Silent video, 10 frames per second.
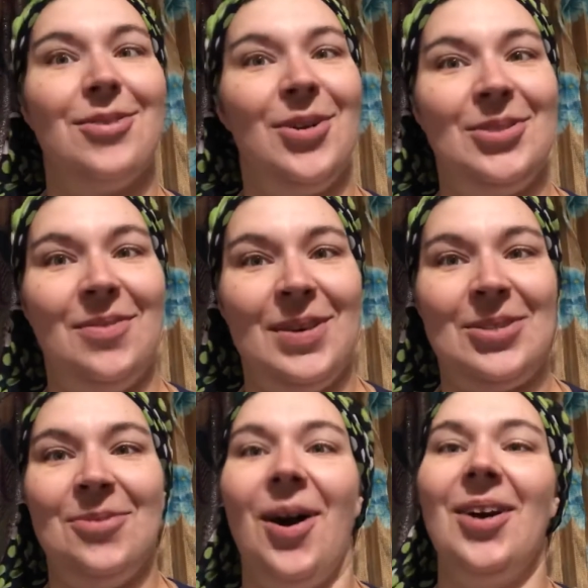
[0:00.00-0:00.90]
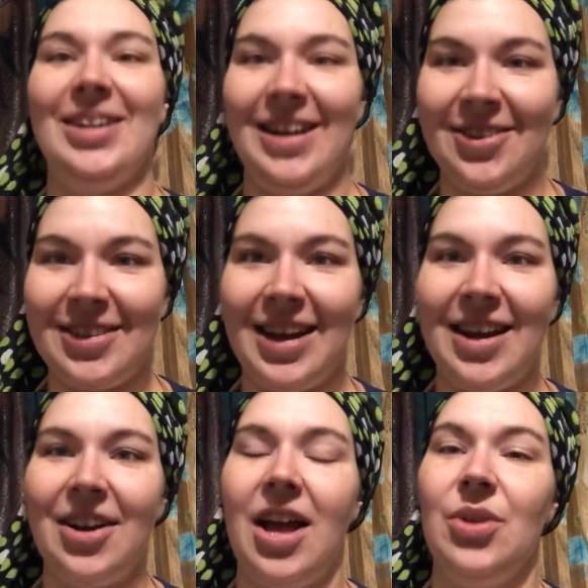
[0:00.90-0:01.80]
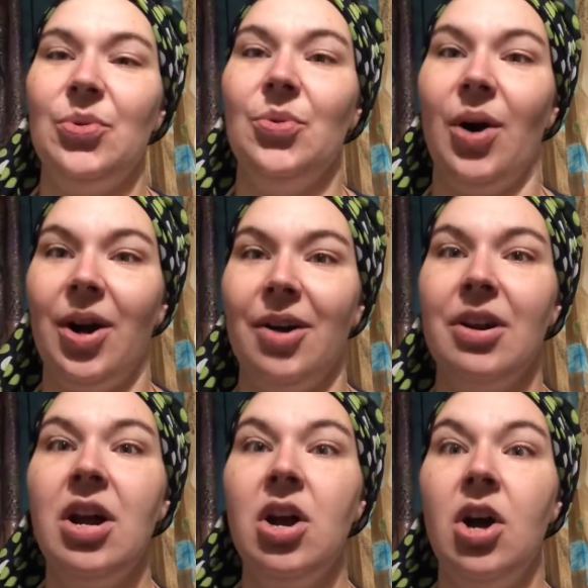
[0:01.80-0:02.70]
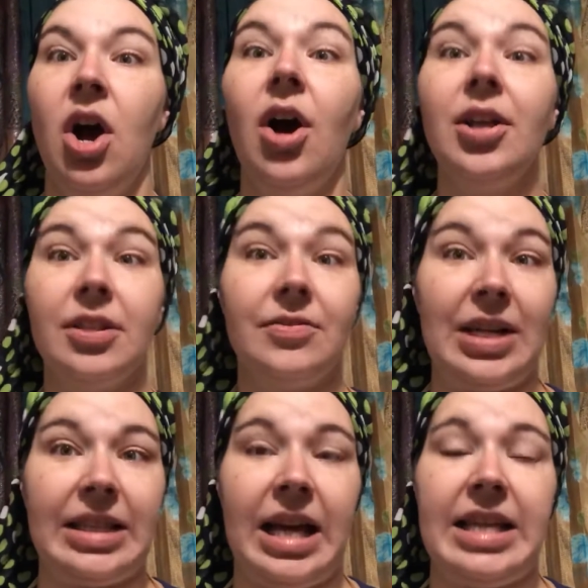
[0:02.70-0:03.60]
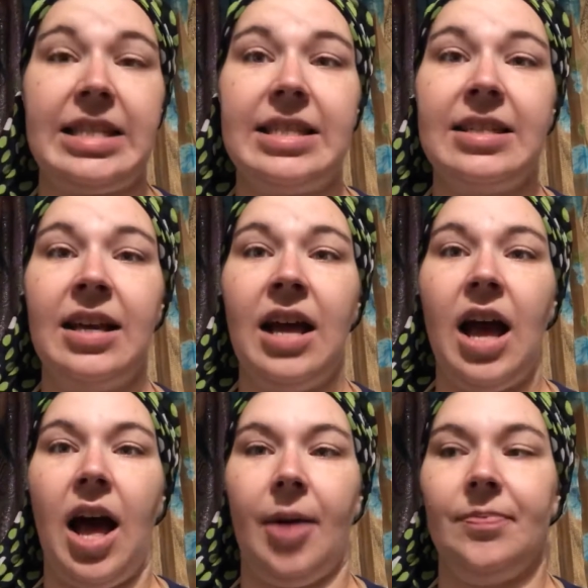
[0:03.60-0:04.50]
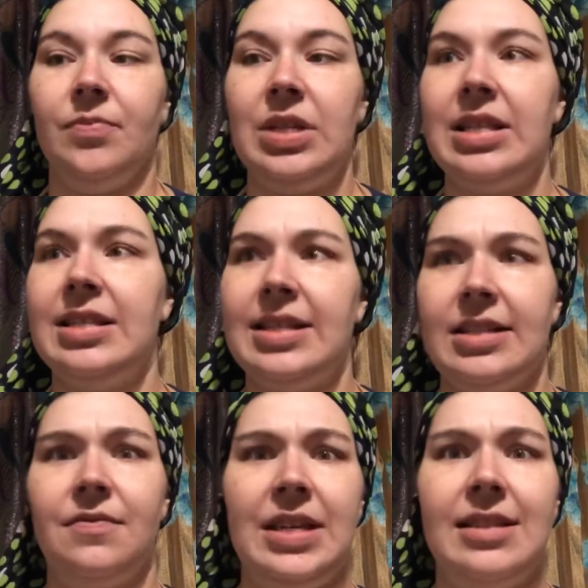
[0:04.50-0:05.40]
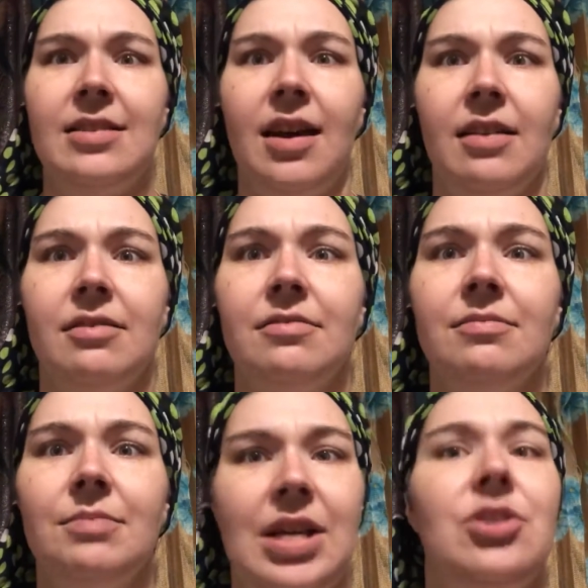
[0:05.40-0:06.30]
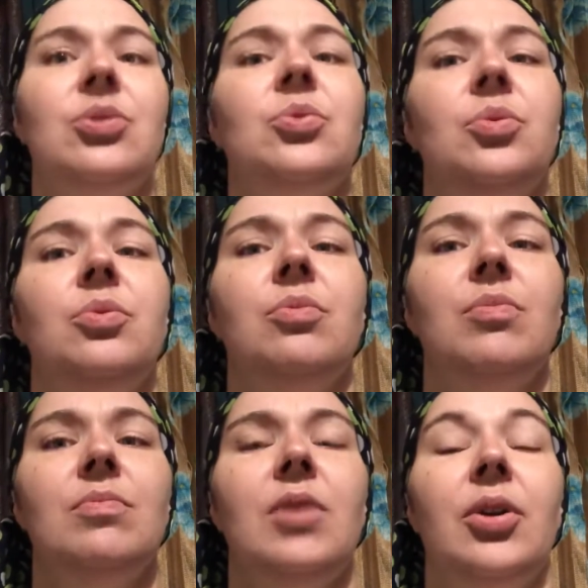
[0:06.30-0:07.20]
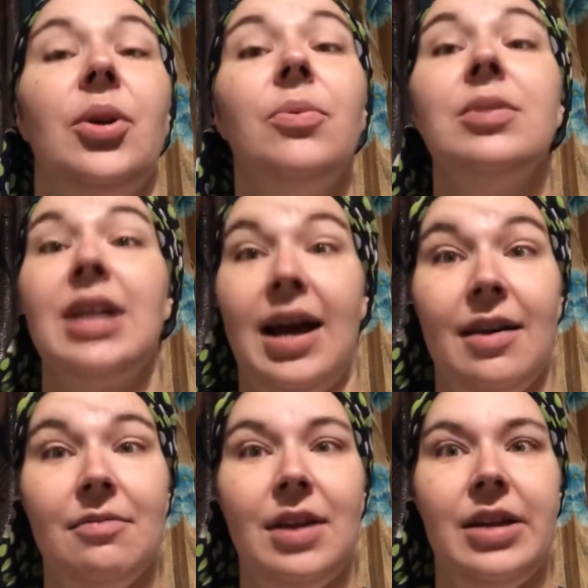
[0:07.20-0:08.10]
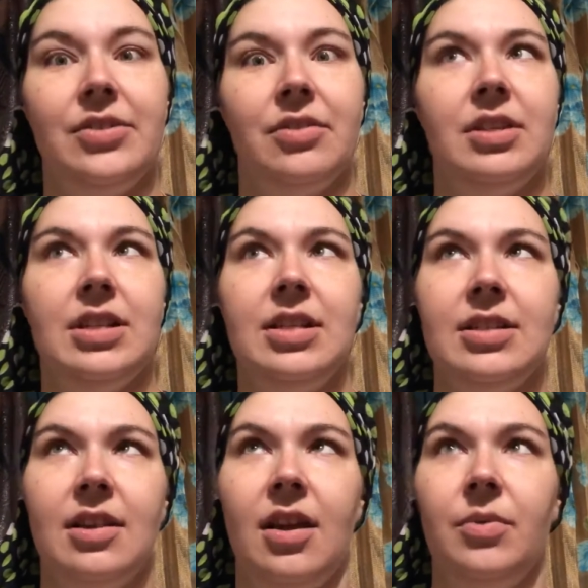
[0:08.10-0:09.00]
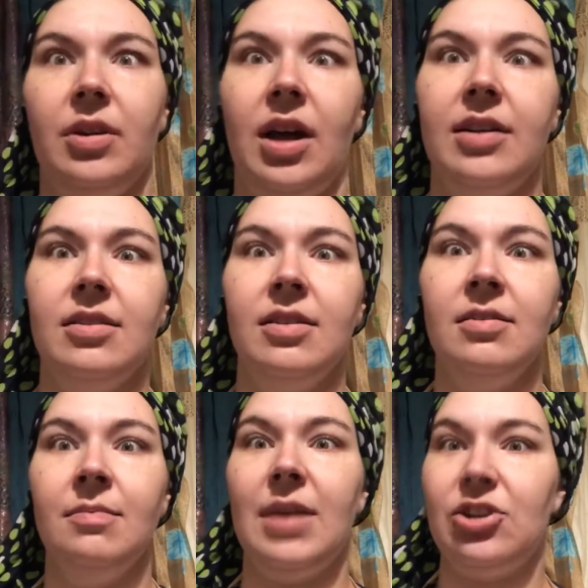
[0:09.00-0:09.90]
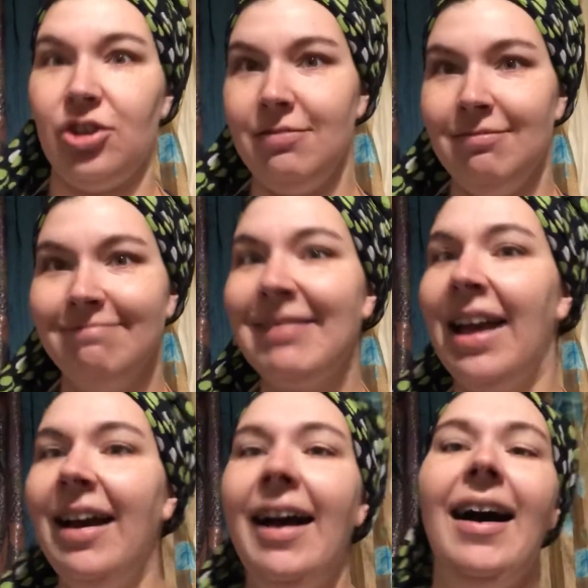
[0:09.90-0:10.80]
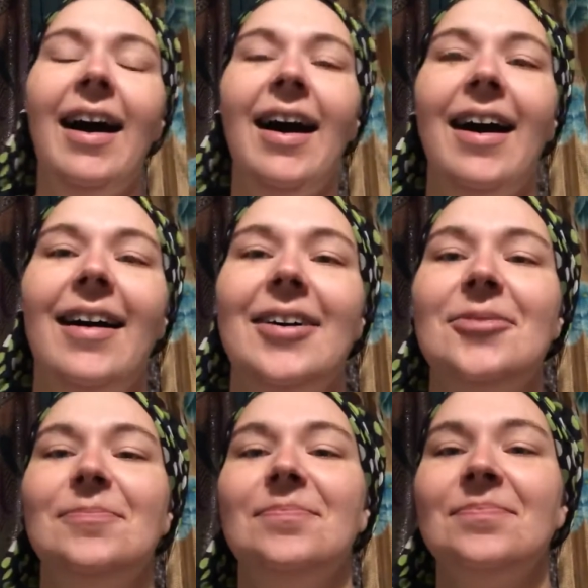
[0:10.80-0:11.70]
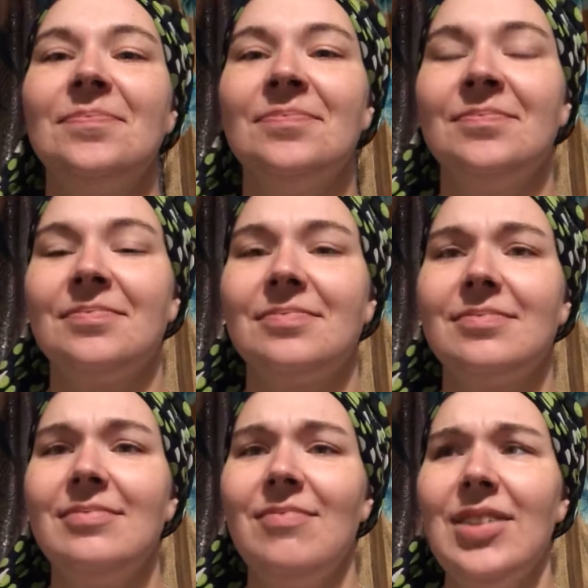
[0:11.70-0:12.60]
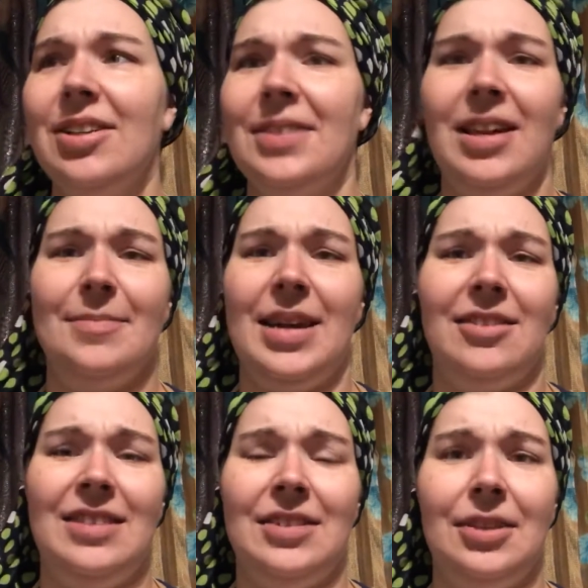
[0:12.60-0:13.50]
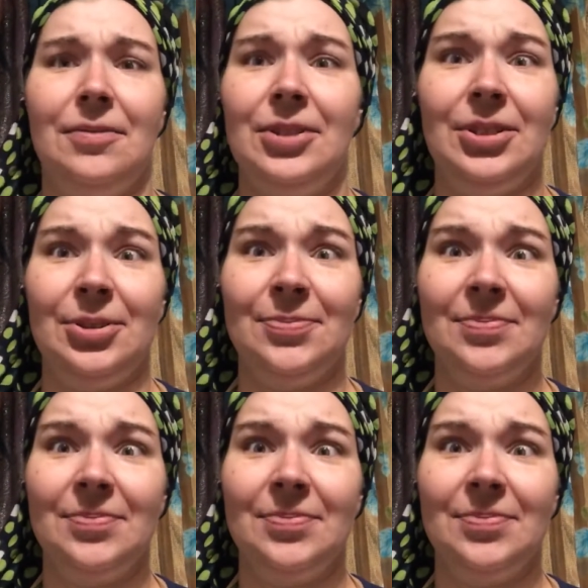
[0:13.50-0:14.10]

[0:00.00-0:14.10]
those of us who are in healthcare and who are on the front lines within 6 feet of patients who are known to have a certain disease that I will not mention, or for that matter, even the flu.